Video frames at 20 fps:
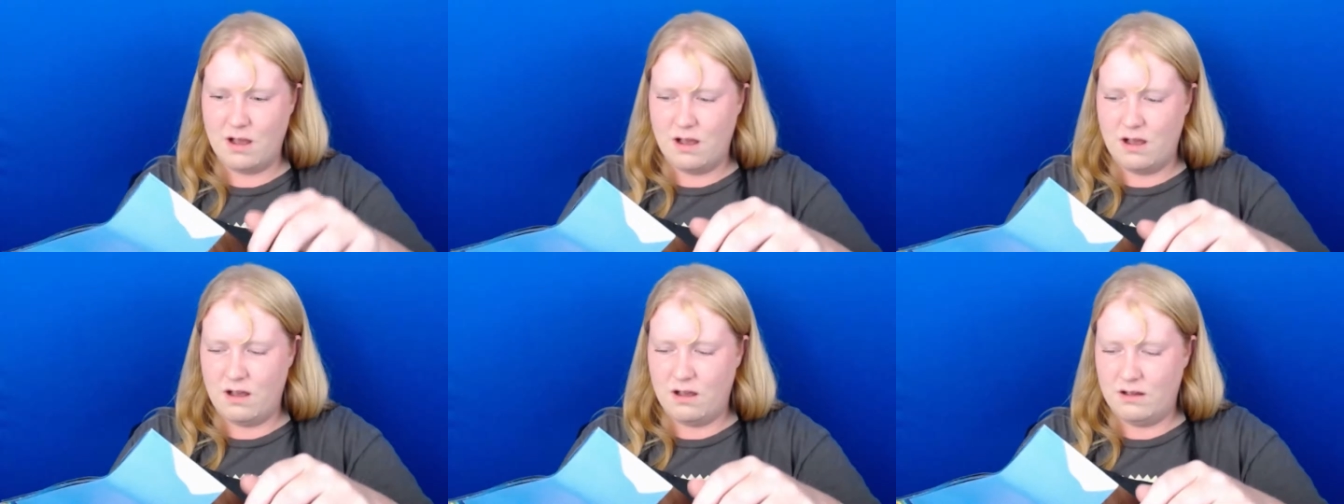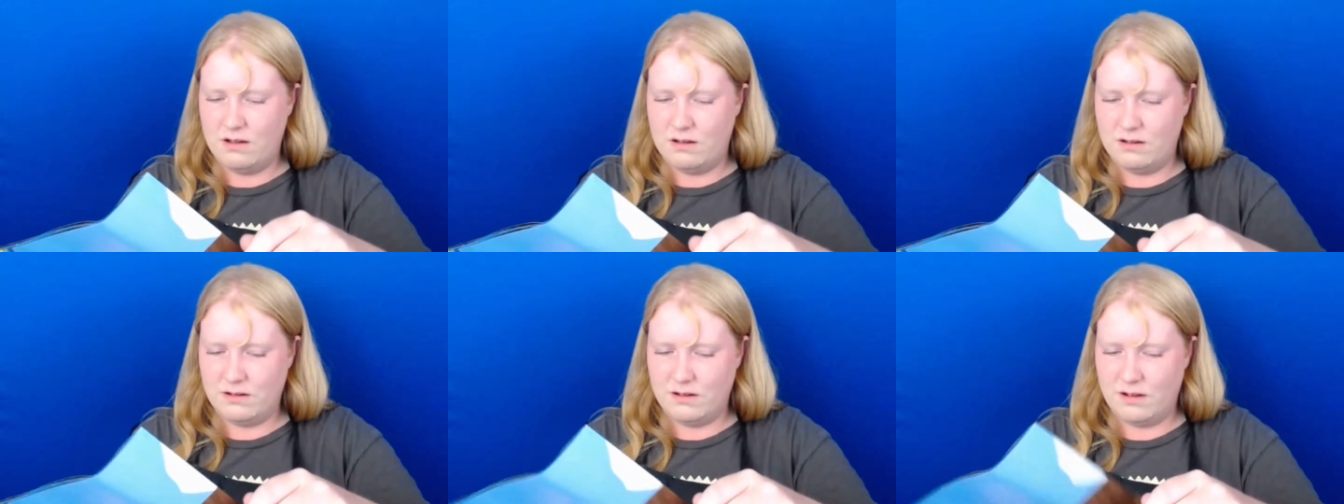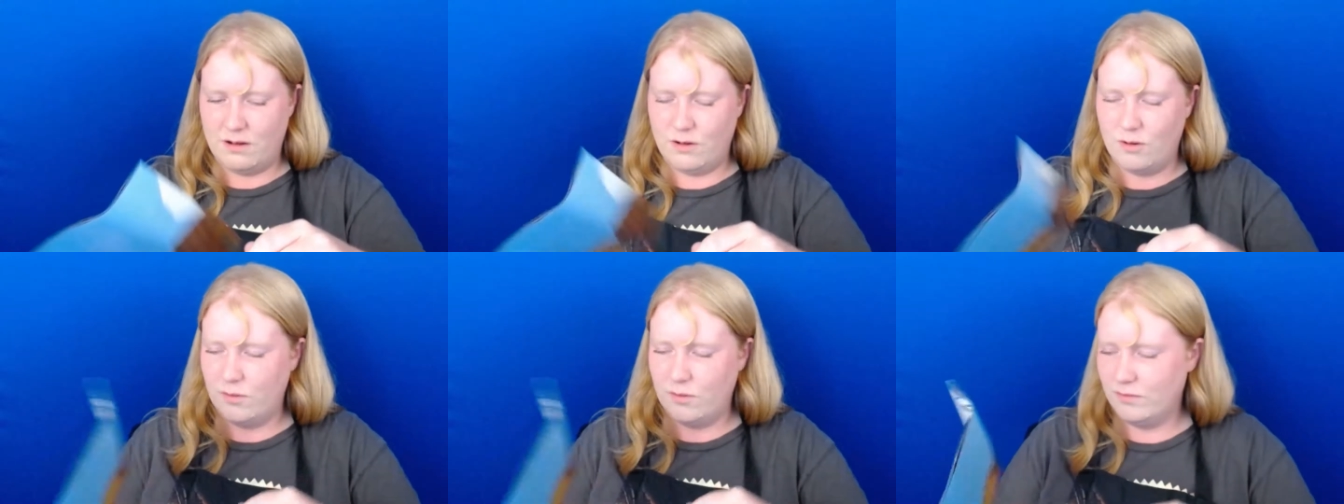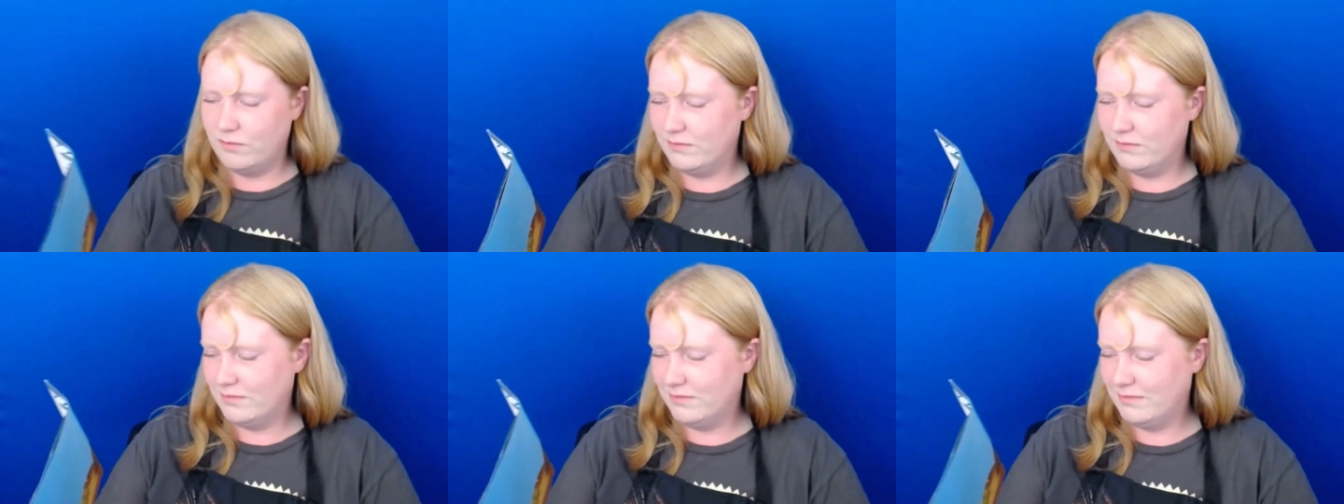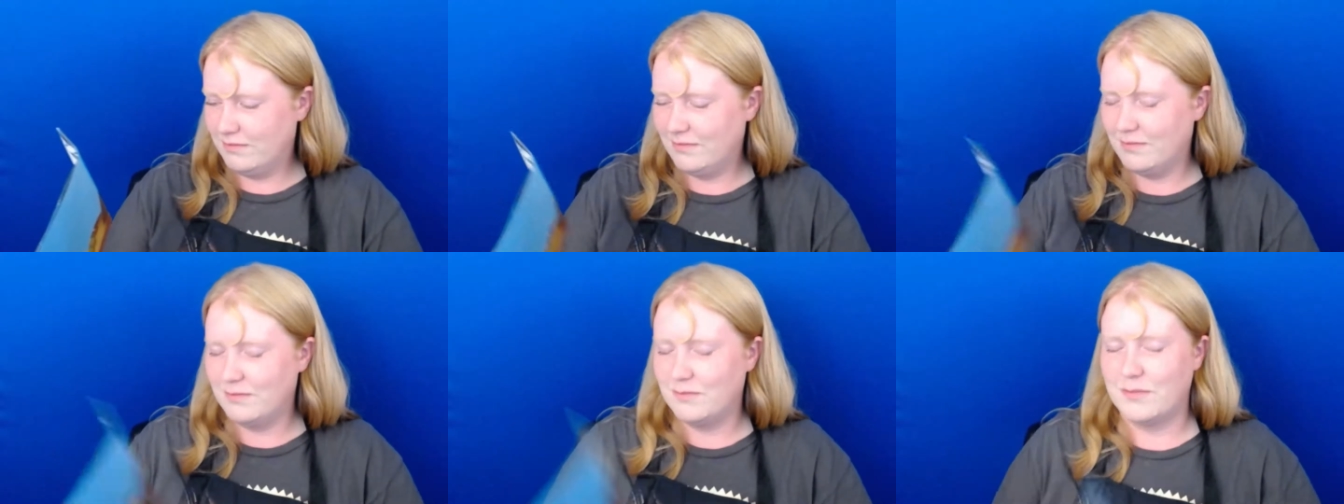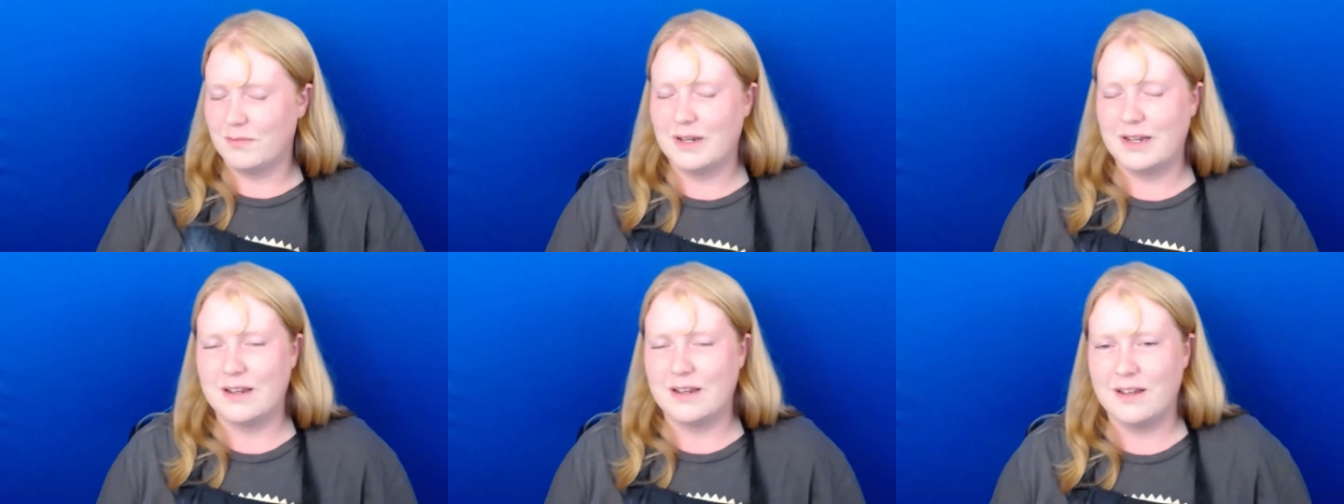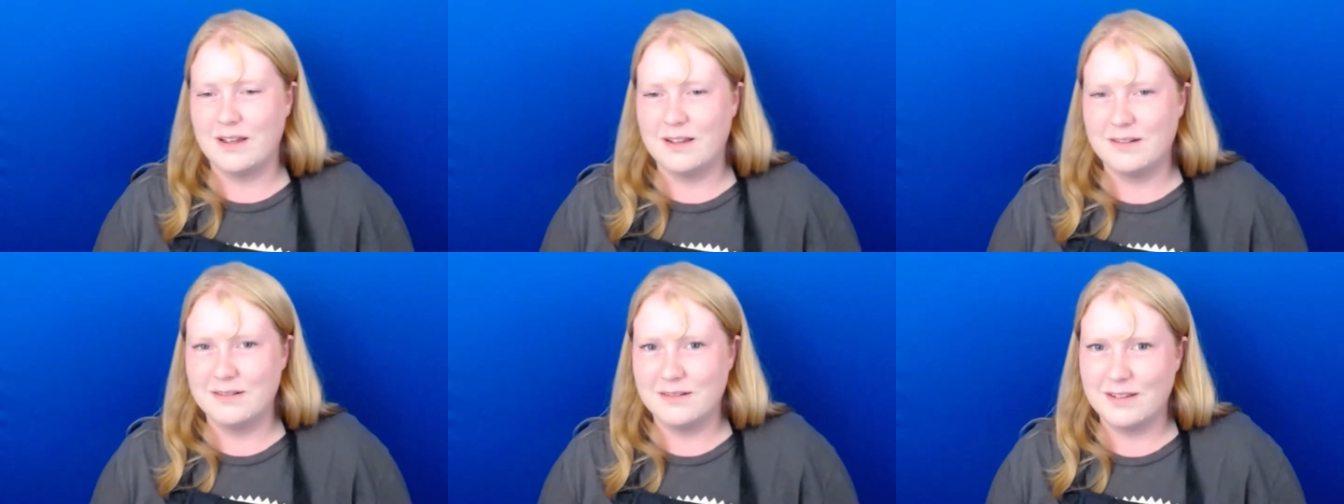oh, oh my
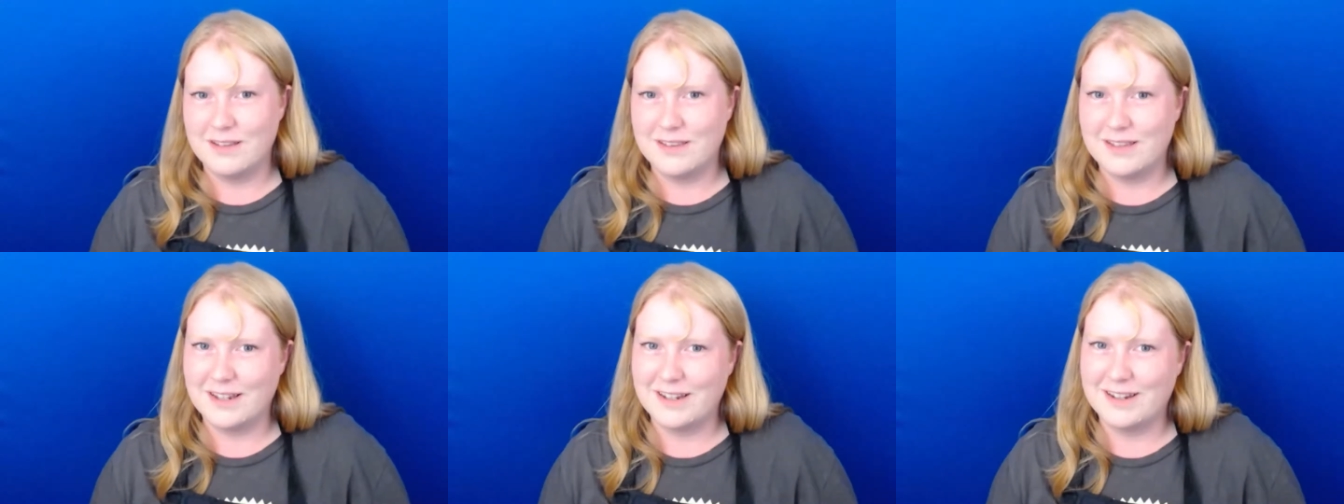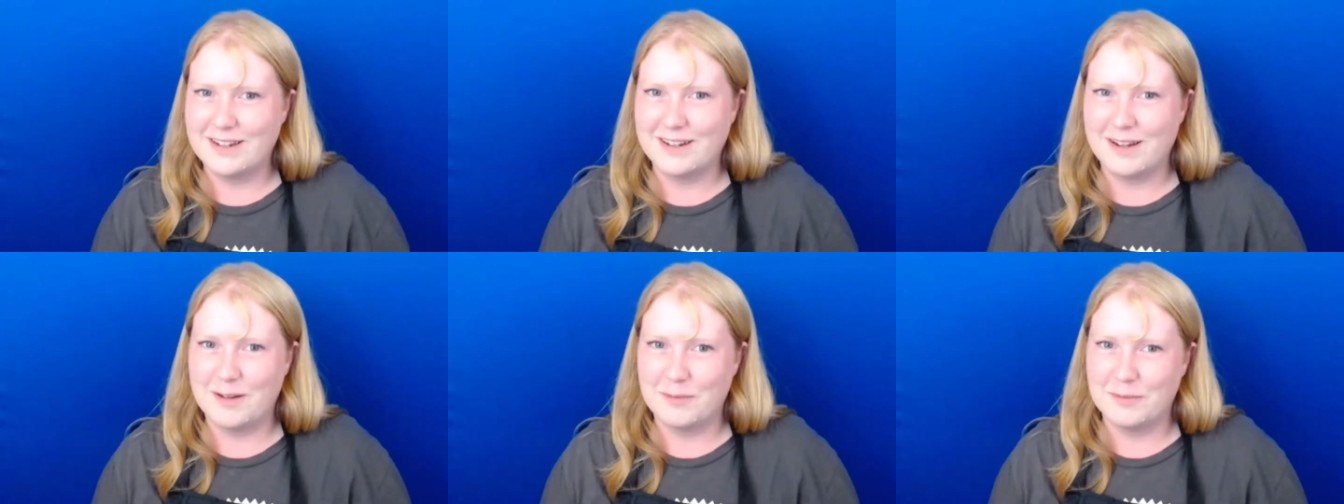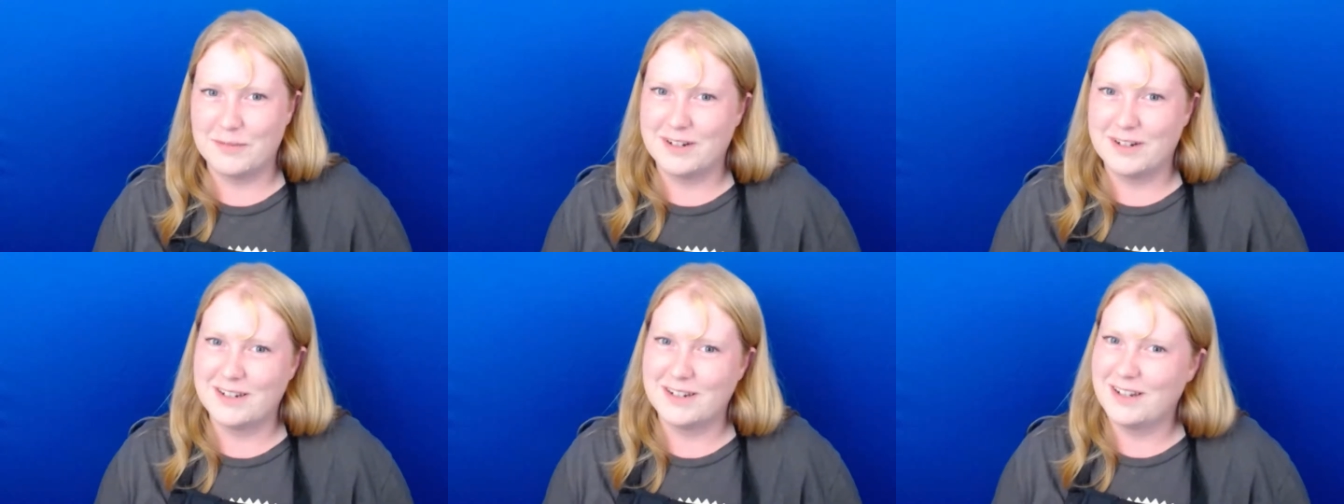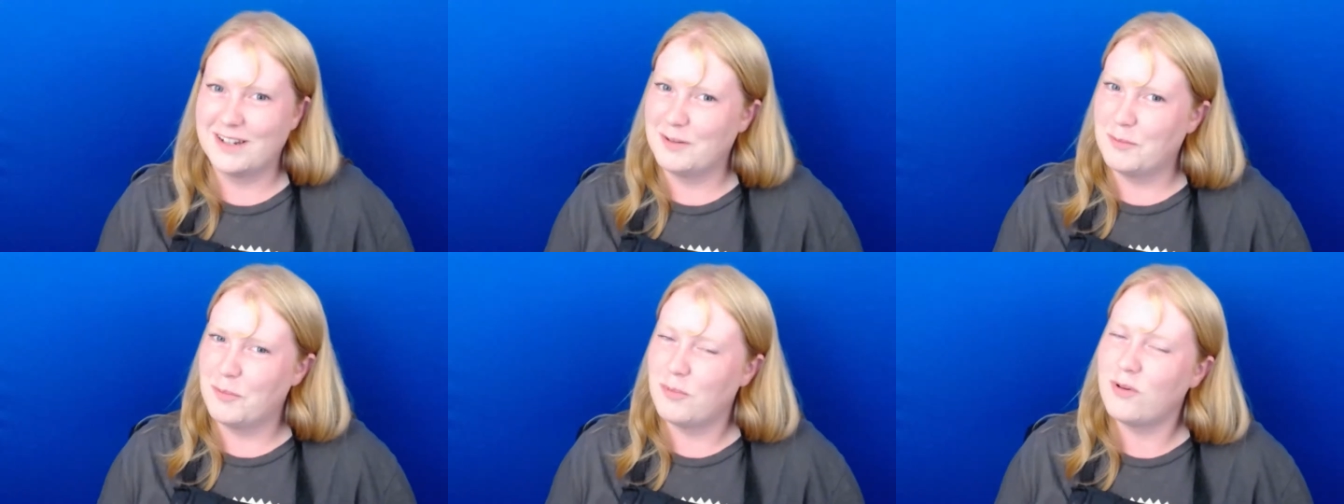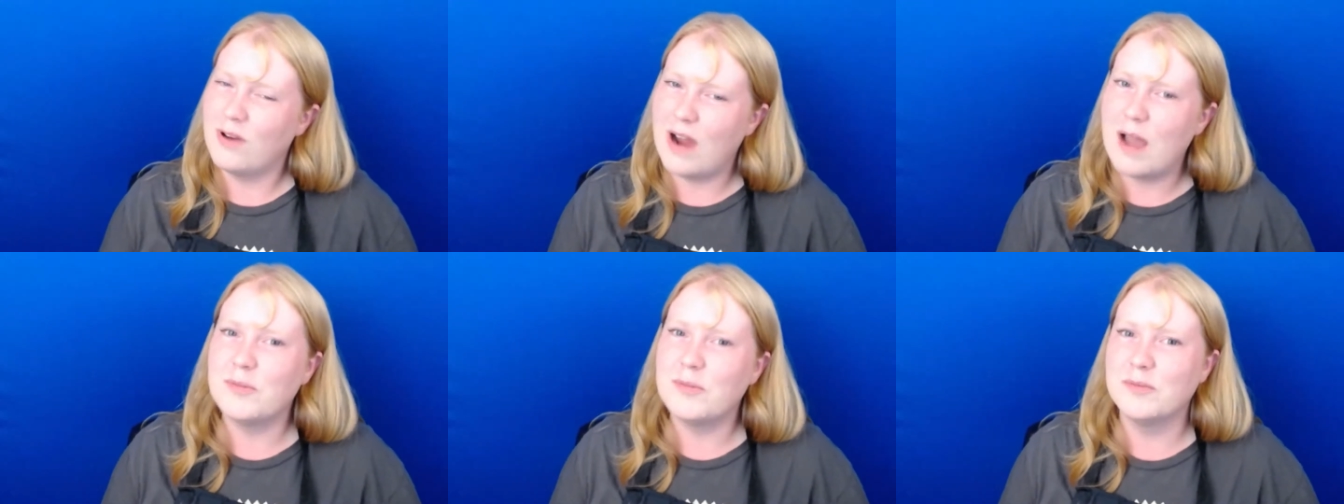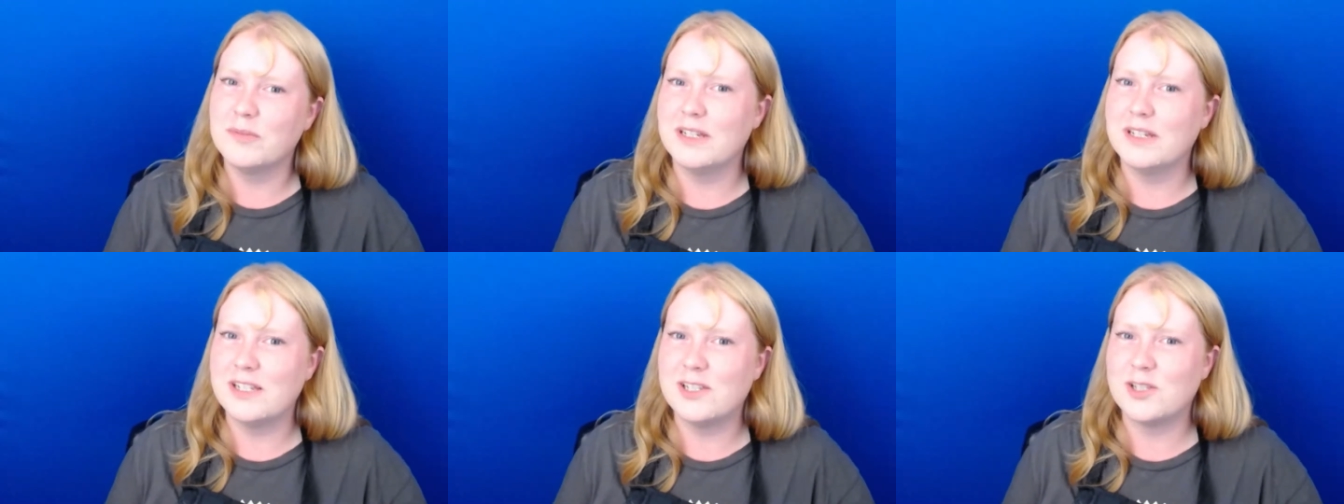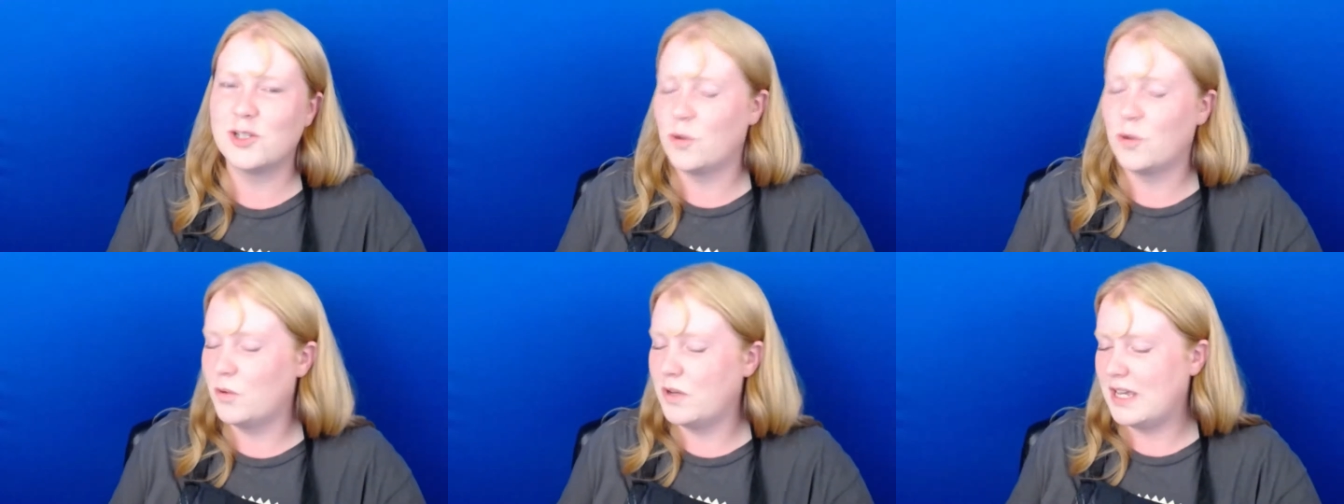god, I think I'm gonna probably
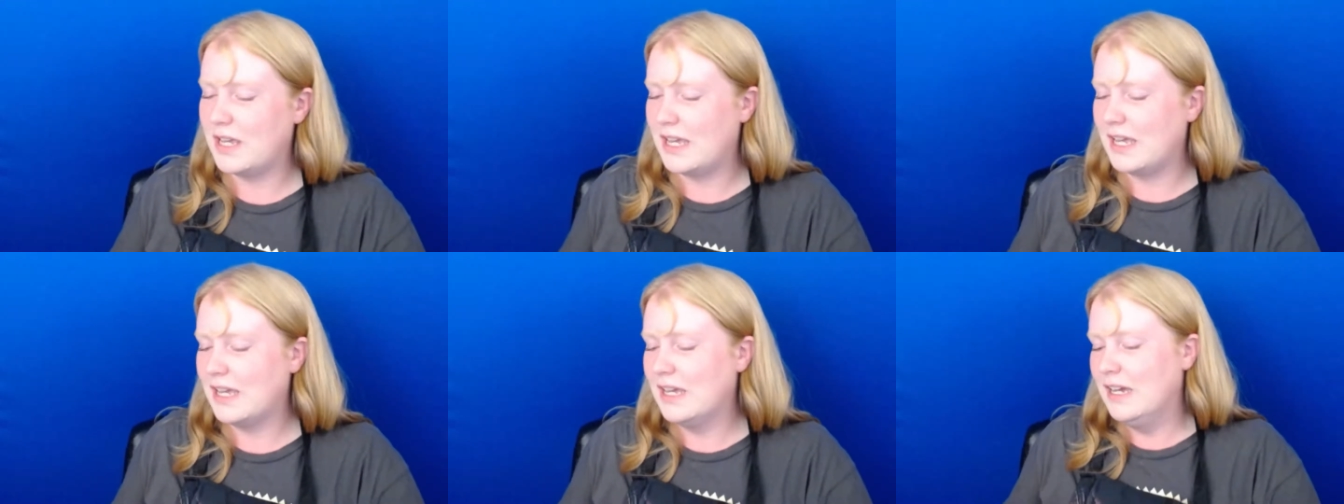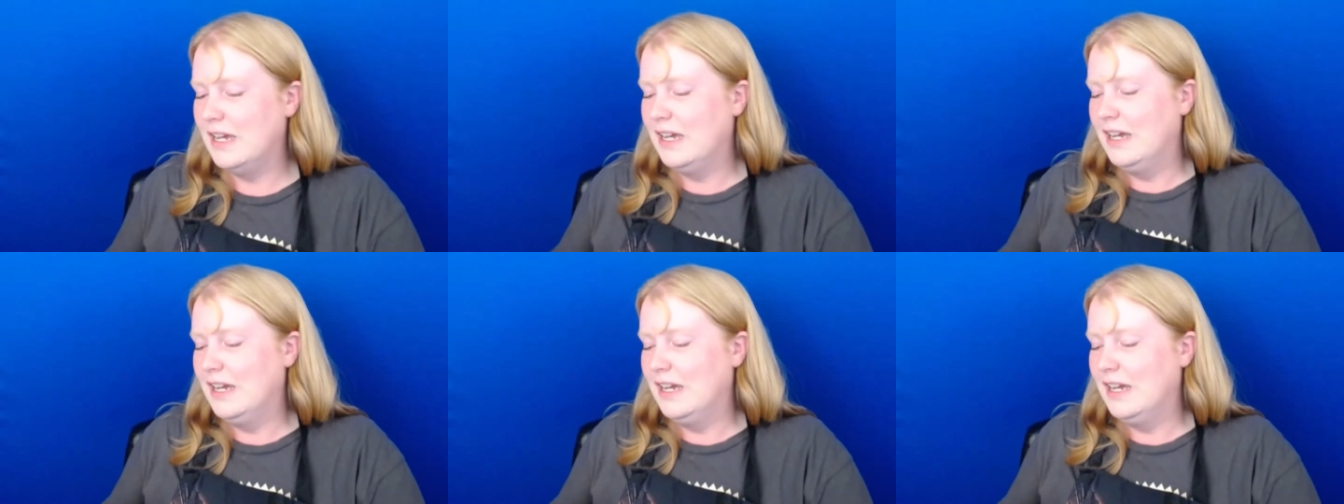squee